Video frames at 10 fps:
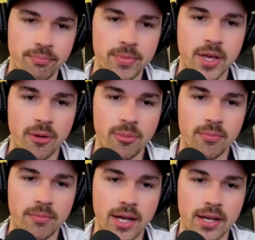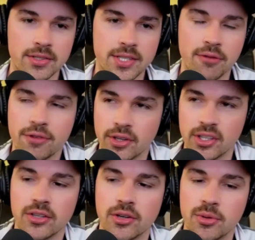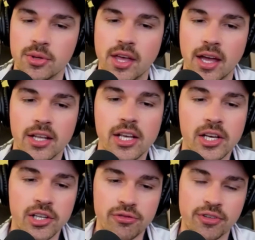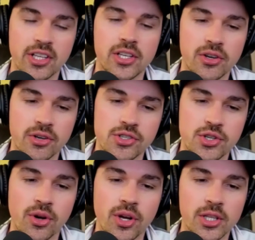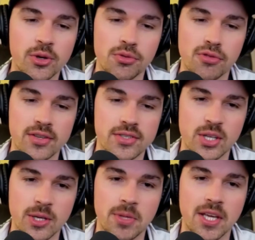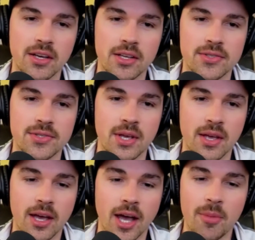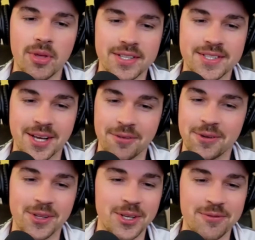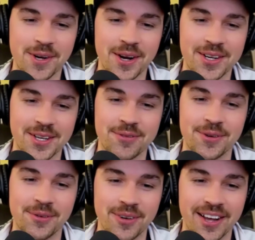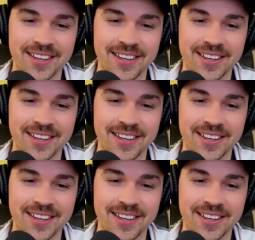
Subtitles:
Yep. I definitely agree with that. You feel like you're enjoying youth wrestling because I mean it's definitely very different, right?